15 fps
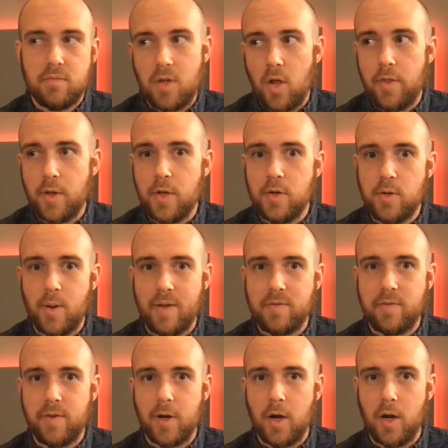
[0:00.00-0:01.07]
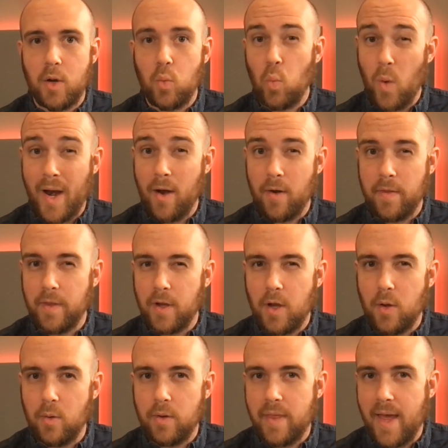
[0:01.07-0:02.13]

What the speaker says: although you do have to figure out where in the code